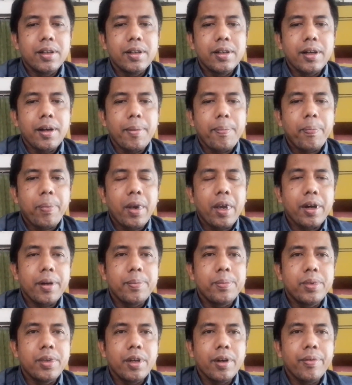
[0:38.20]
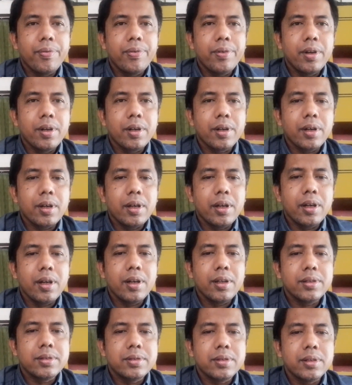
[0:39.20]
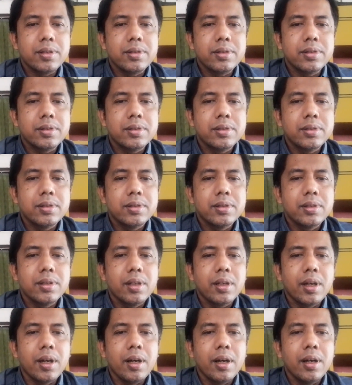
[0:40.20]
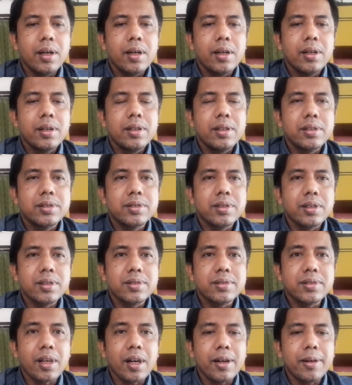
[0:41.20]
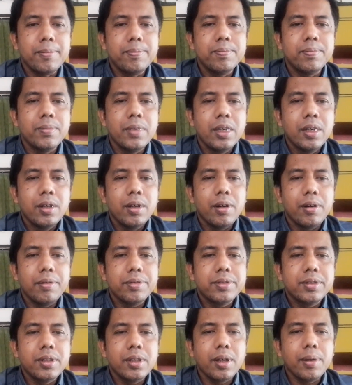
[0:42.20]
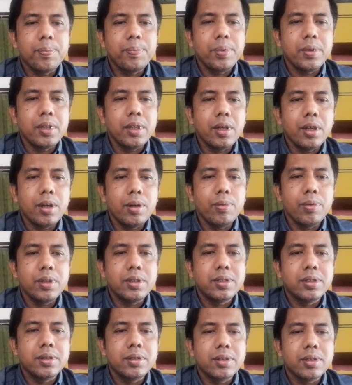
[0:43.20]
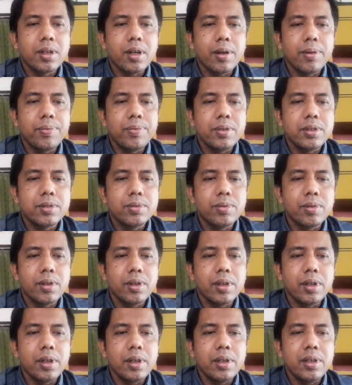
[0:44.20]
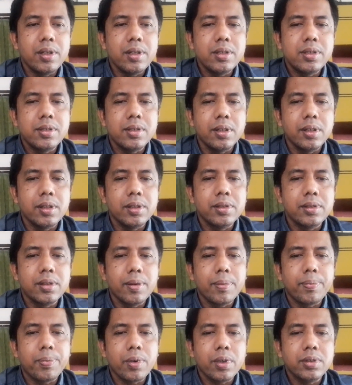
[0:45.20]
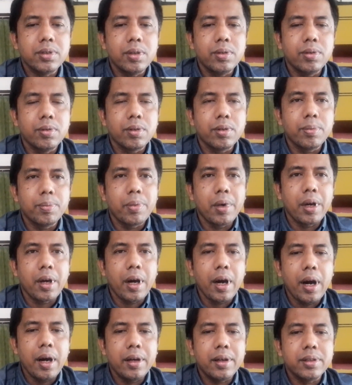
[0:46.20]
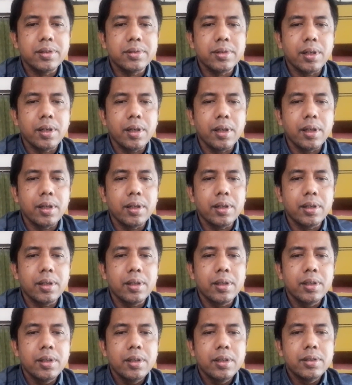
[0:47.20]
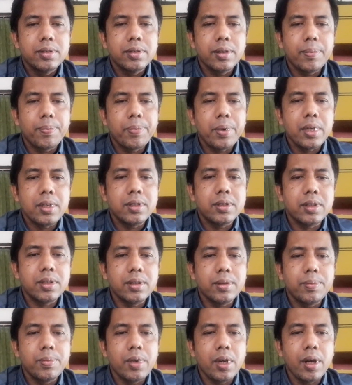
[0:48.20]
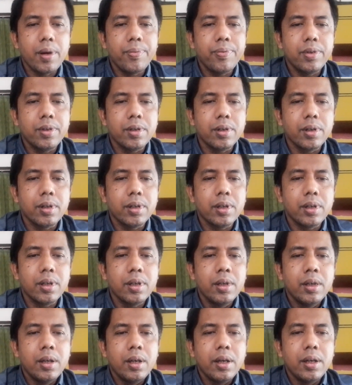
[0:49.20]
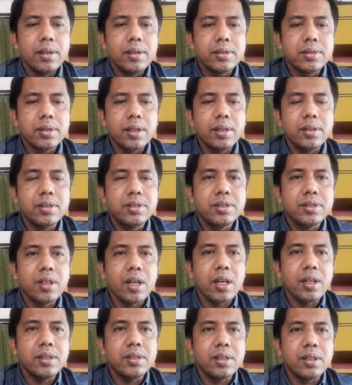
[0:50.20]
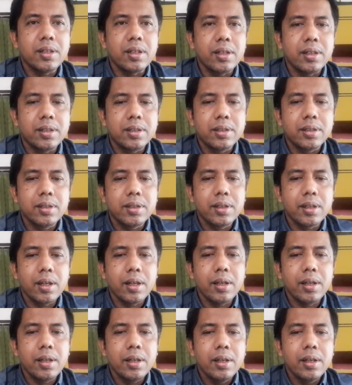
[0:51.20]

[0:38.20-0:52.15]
apply behavior analysis, yeah, is a type of therapy in which therapists will initiate the procedure by understanding the patient behavior and then changing it. Okay,